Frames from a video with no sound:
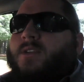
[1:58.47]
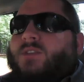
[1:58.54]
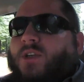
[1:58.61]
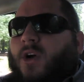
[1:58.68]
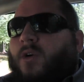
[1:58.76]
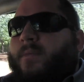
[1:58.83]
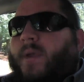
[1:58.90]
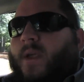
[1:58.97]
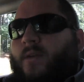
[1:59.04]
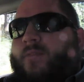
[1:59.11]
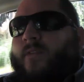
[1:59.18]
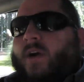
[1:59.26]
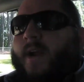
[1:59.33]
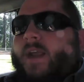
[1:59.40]
Don't be
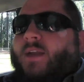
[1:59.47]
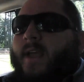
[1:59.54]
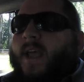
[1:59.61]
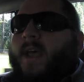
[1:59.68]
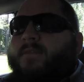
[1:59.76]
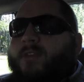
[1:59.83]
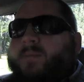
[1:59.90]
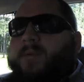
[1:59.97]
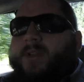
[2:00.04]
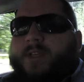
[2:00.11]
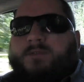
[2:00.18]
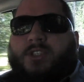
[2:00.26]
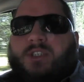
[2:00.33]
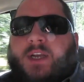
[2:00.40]
afraid to have your
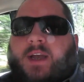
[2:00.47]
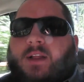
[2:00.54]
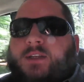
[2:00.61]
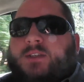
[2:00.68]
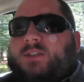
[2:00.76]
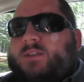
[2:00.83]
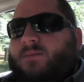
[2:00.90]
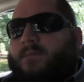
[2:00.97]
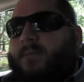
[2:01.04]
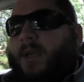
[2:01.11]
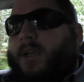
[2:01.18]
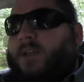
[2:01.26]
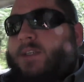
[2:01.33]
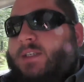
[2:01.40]
beliefs challenged,
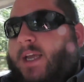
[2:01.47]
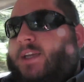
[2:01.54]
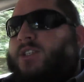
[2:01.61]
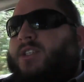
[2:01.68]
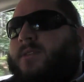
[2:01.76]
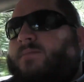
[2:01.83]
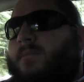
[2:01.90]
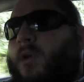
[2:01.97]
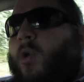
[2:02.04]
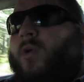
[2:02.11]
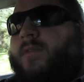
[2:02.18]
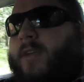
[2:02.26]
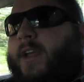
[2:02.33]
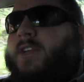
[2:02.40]
because that should
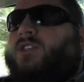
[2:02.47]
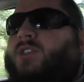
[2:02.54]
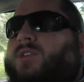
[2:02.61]
motivate